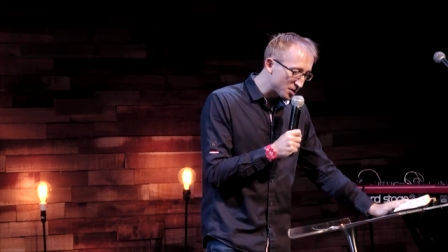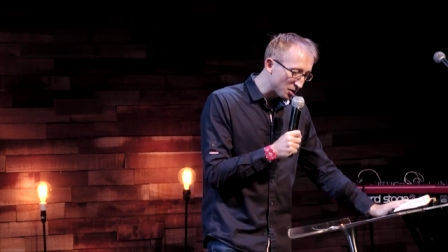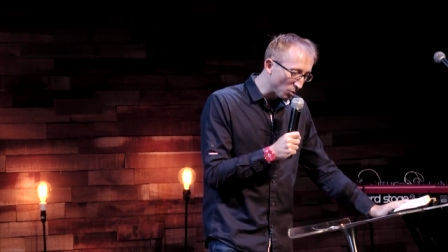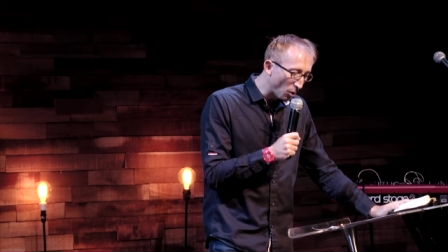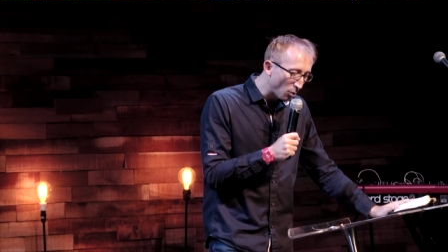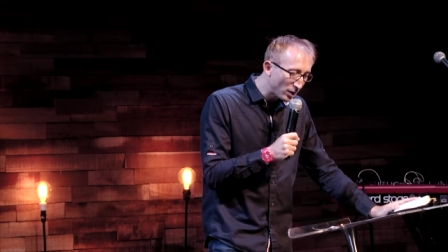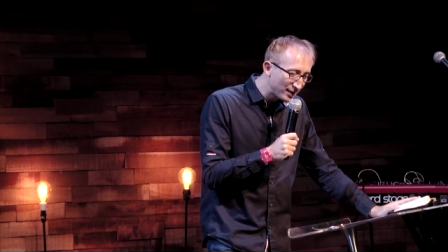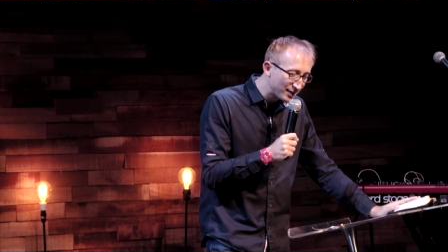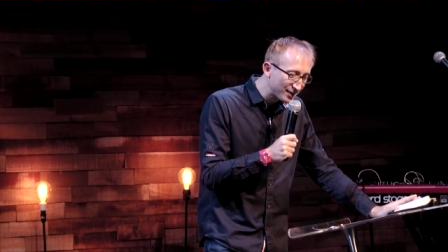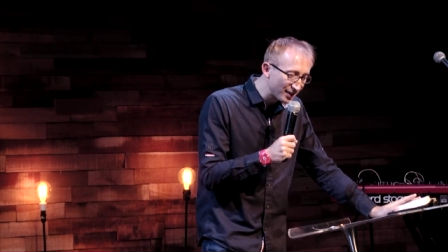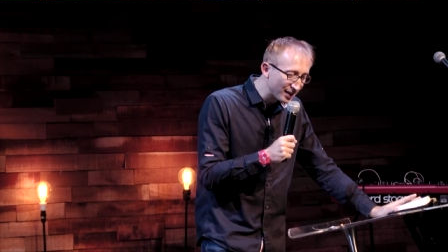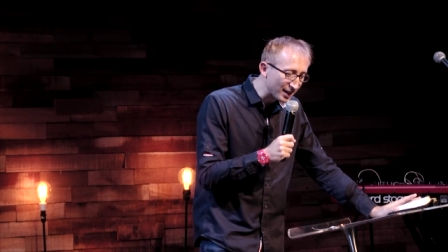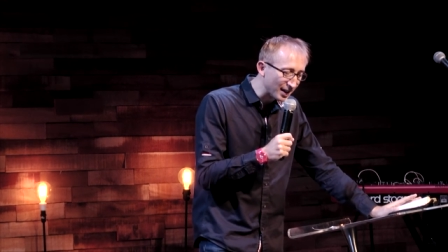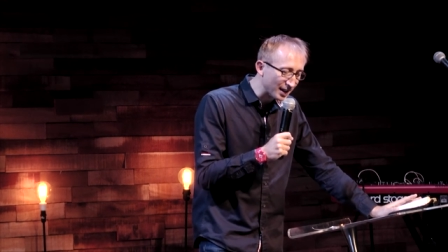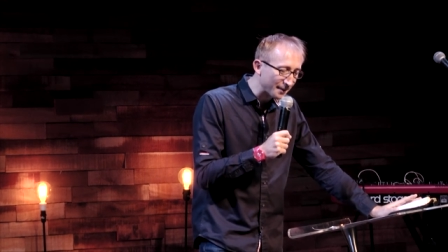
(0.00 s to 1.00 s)
what we
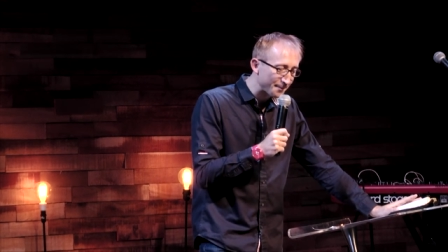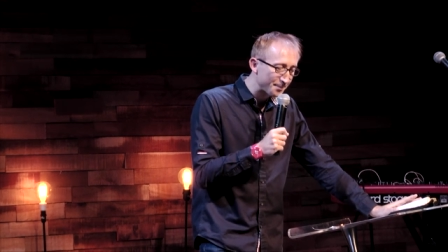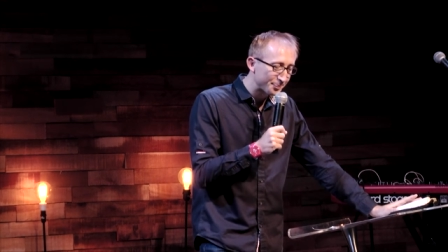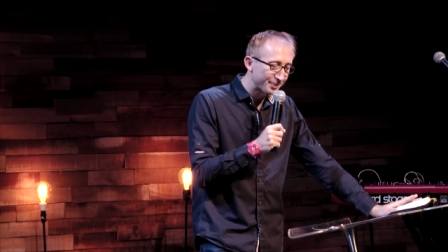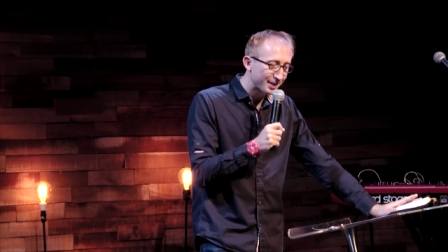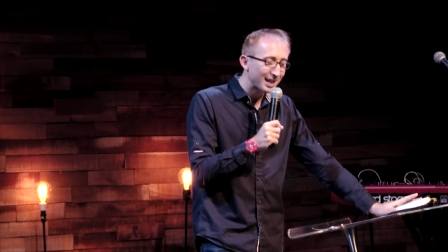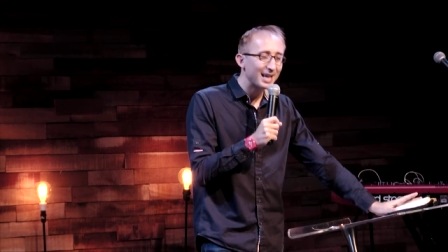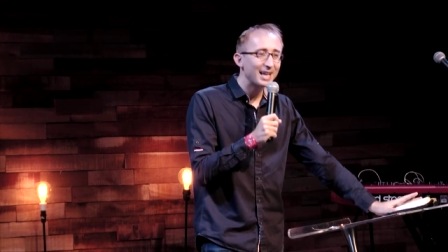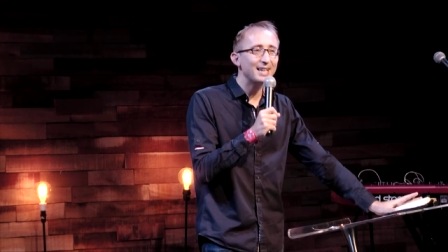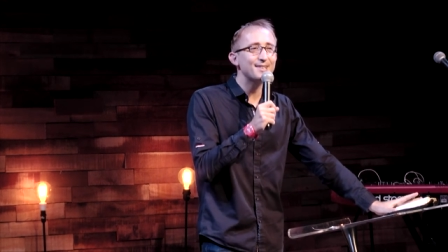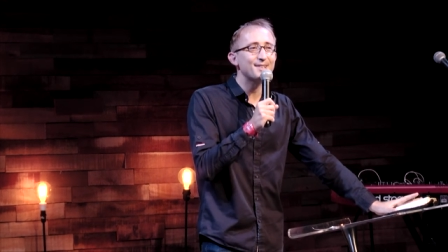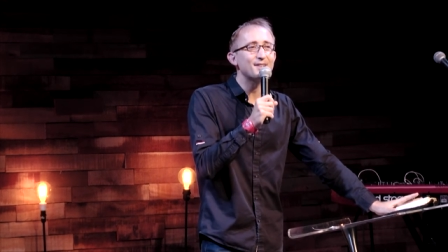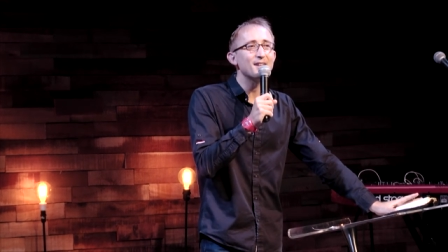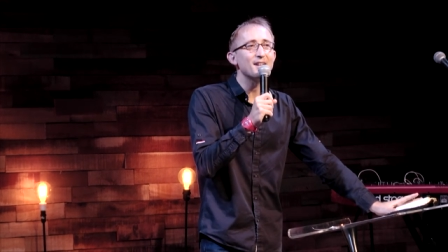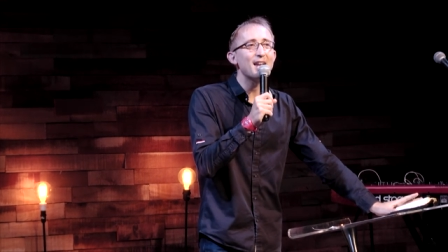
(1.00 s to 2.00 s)
see is
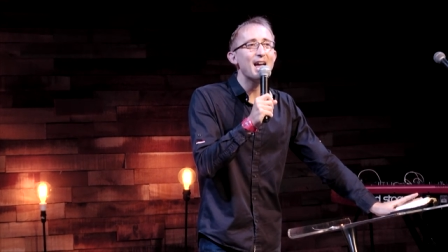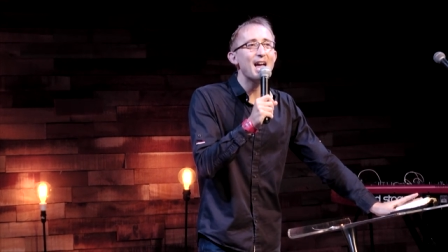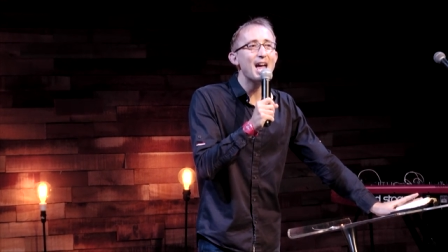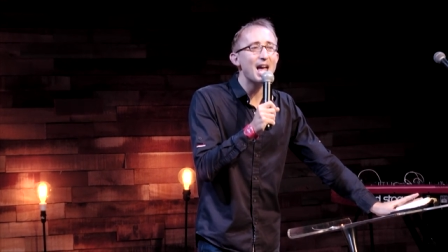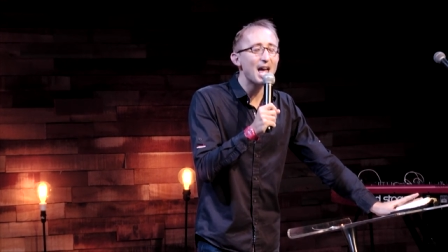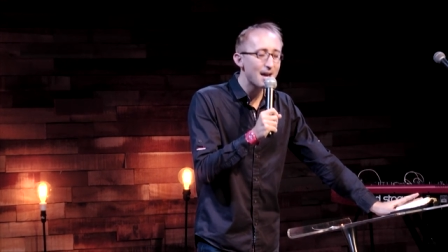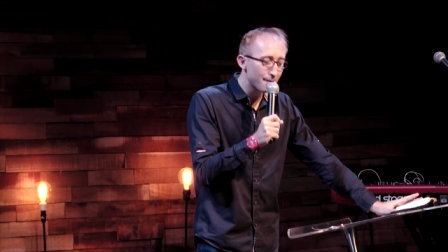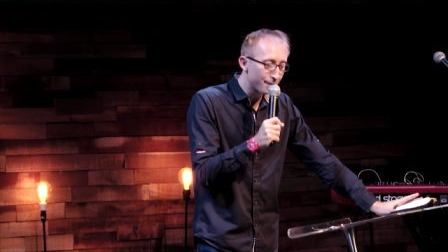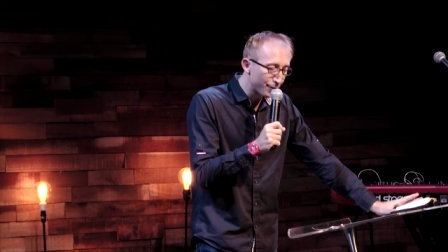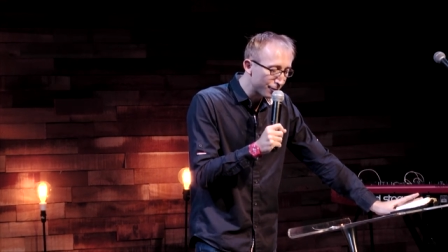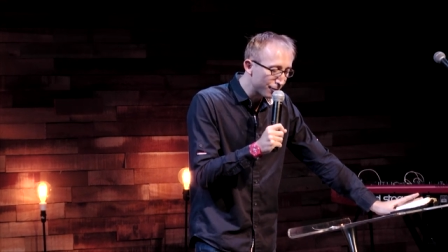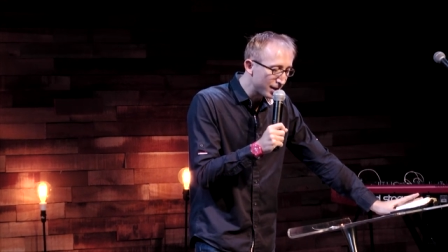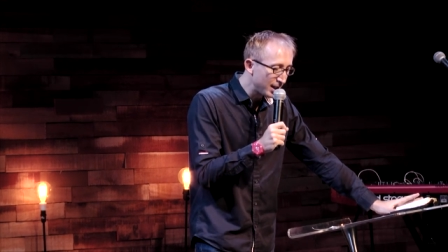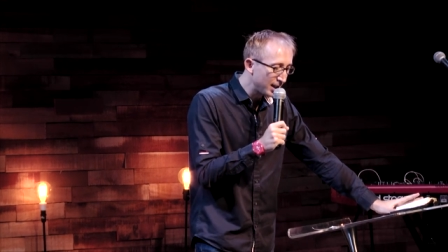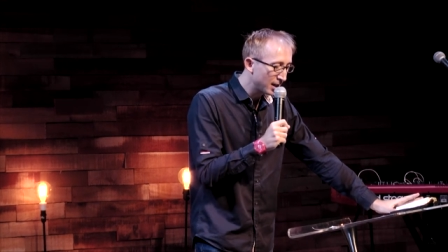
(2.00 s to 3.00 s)
that
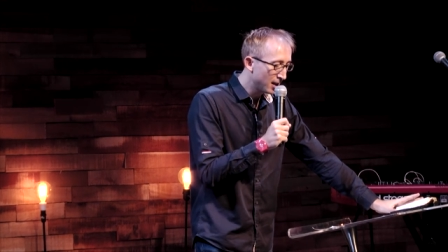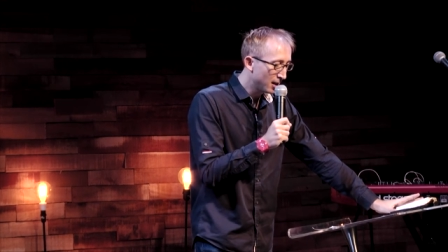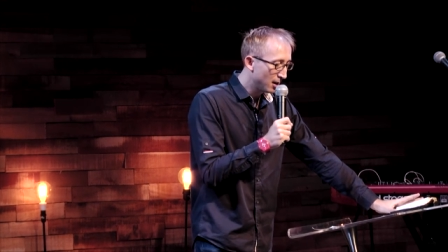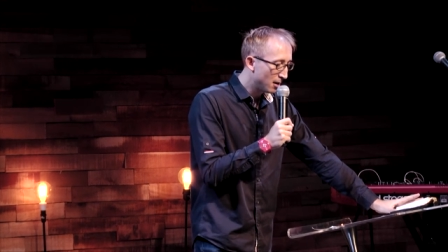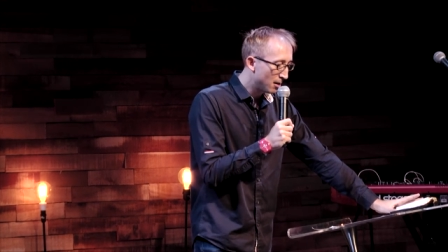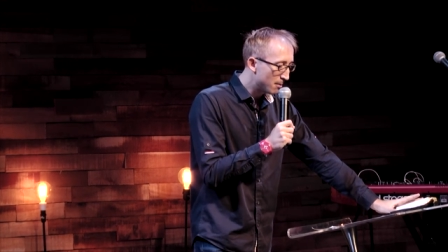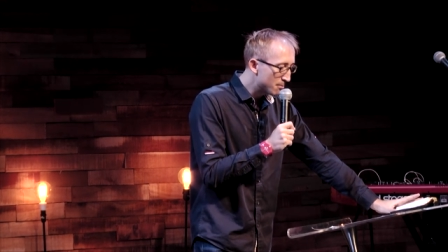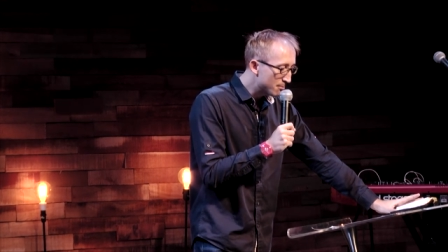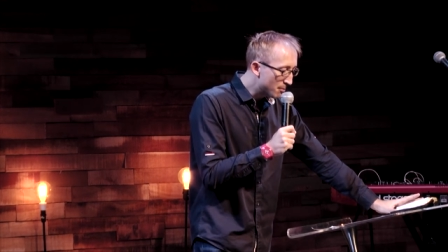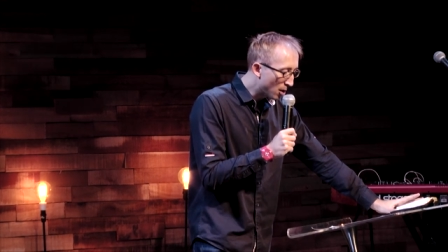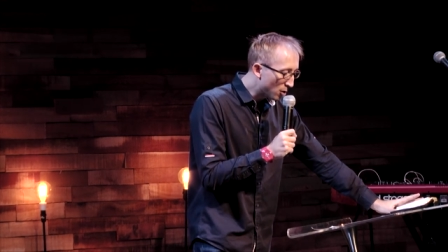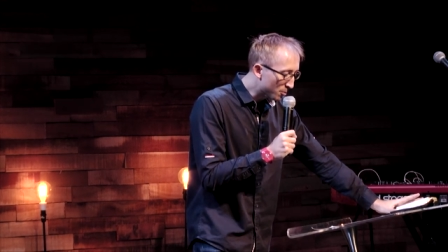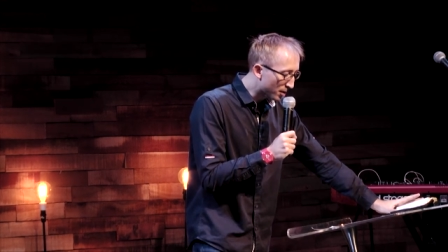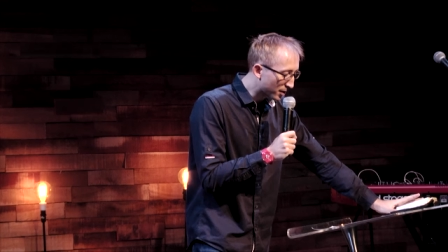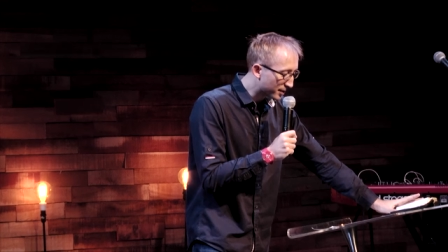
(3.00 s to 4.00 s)
every
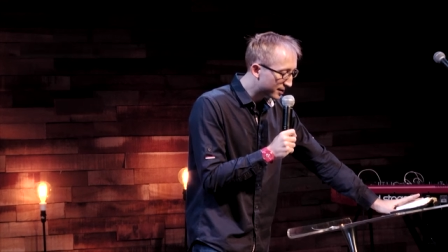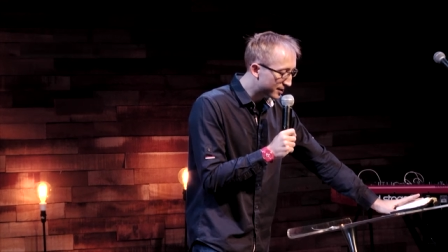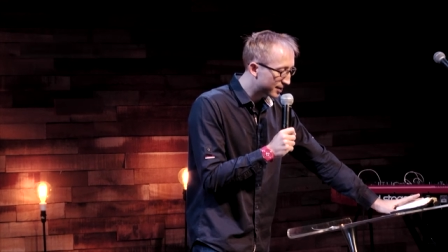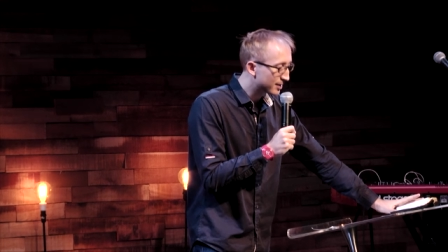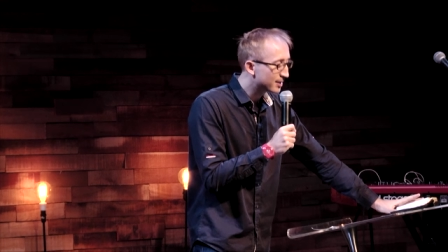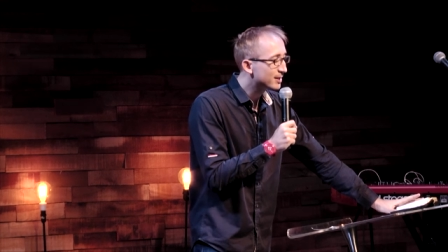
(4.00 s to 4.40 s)
moment